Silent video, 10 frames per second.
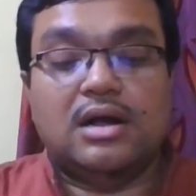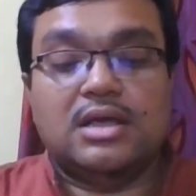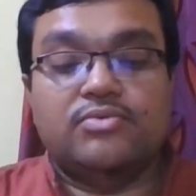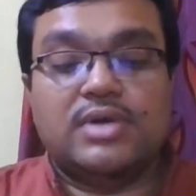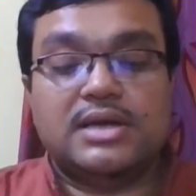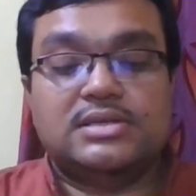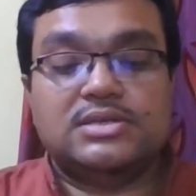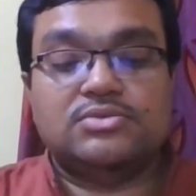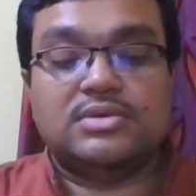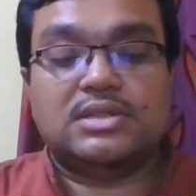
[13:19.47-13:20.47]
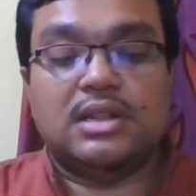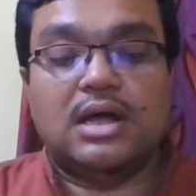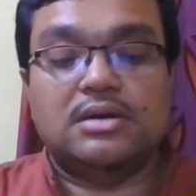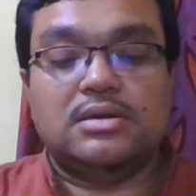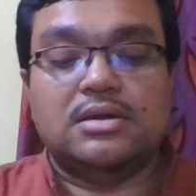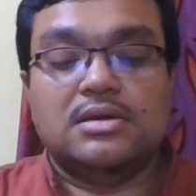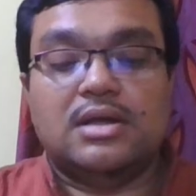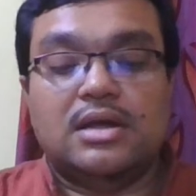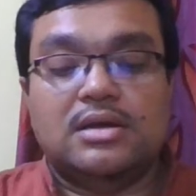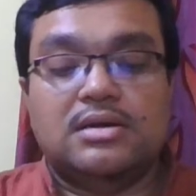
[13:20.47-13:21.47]
united with Lan
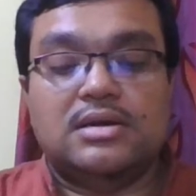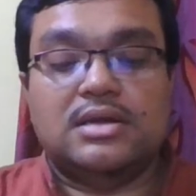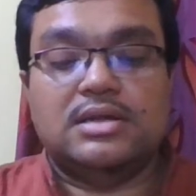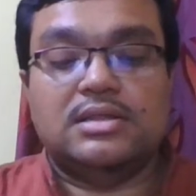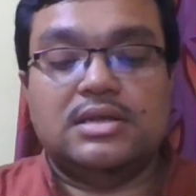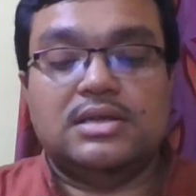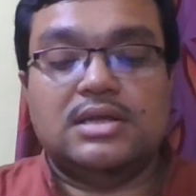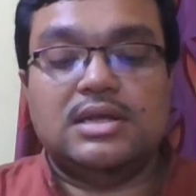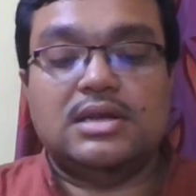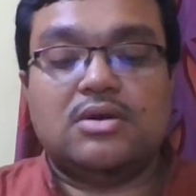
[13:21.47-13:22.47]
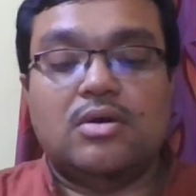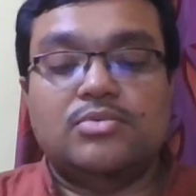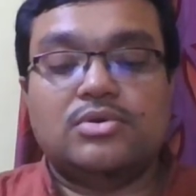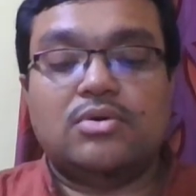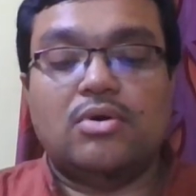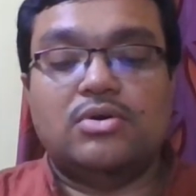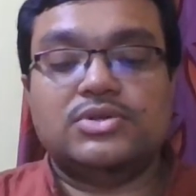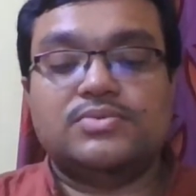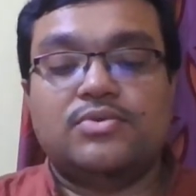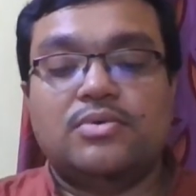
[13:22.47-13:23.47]
in a common
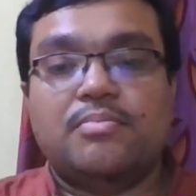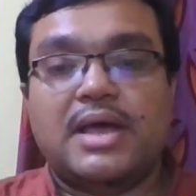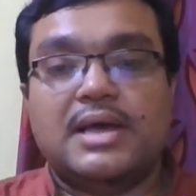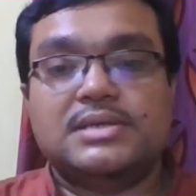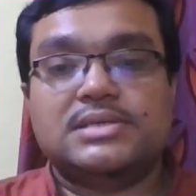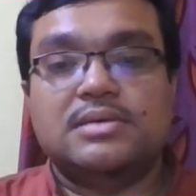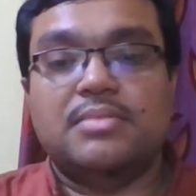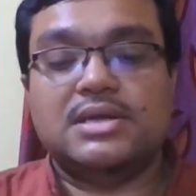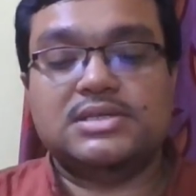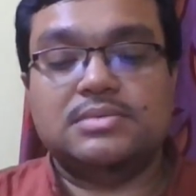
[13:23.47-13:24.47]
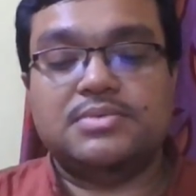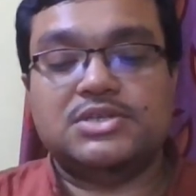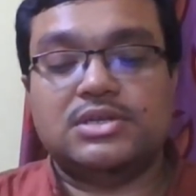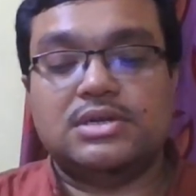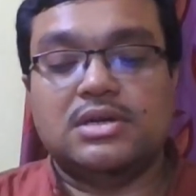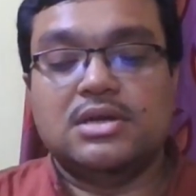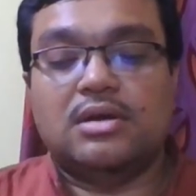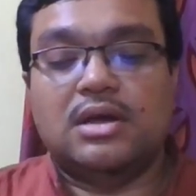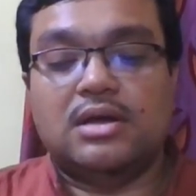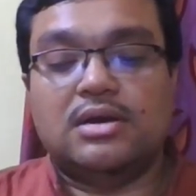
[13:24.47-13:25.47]
cause for man's emancipation,
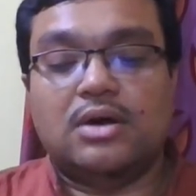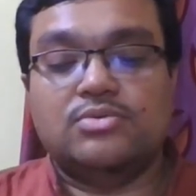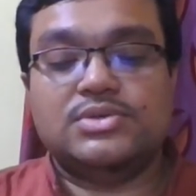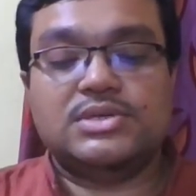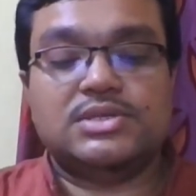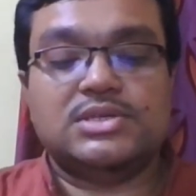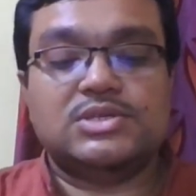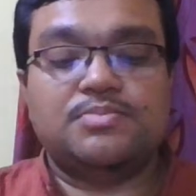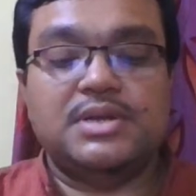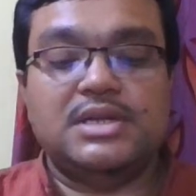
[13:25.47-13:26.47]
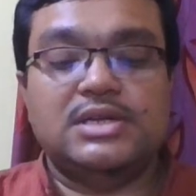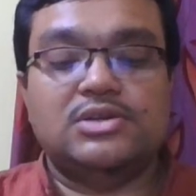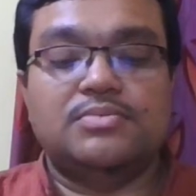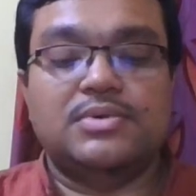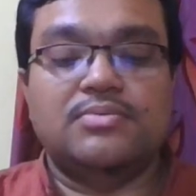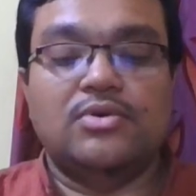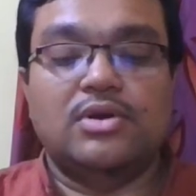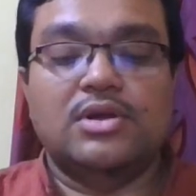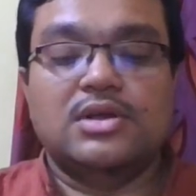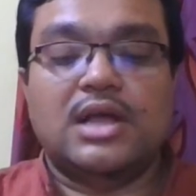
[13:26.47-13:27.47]
rouses the spirit of
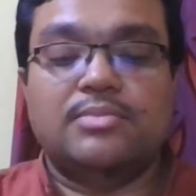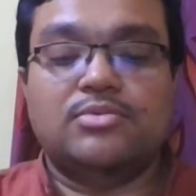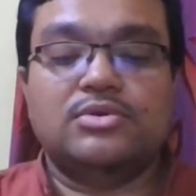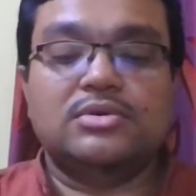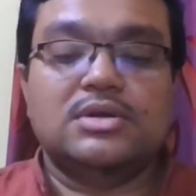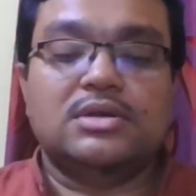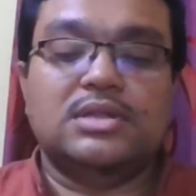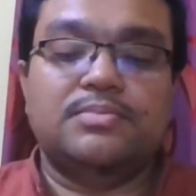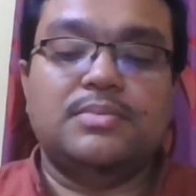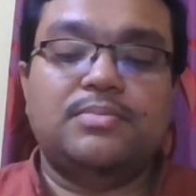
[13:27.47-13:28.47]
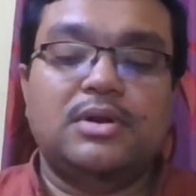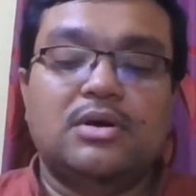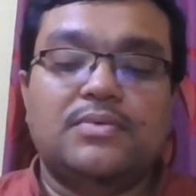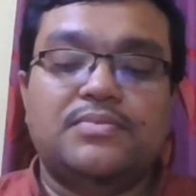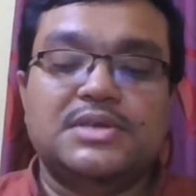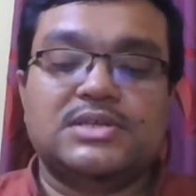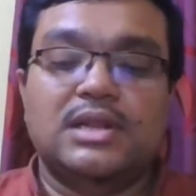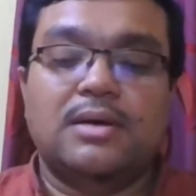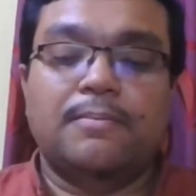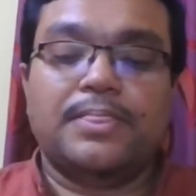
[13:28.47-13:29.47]
revolt among the people of
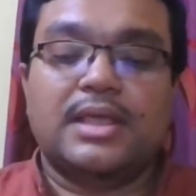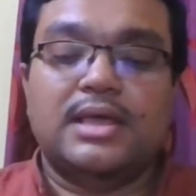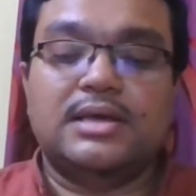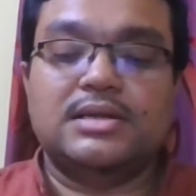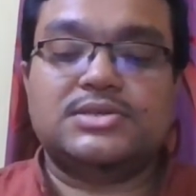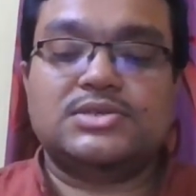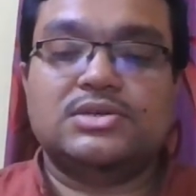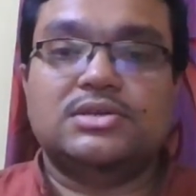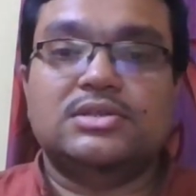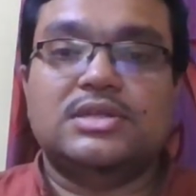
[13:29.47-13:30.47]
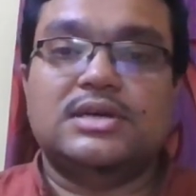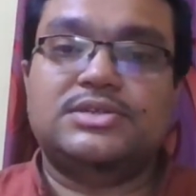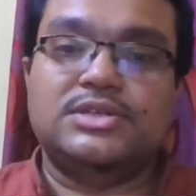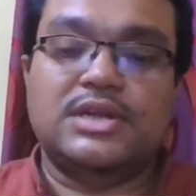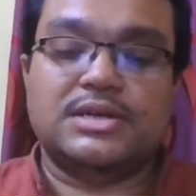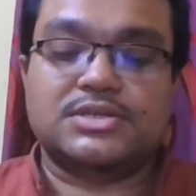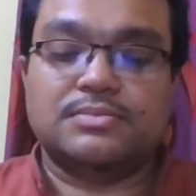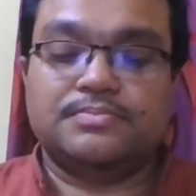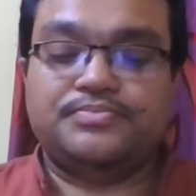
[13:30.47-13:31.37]
Islam against their tyrants.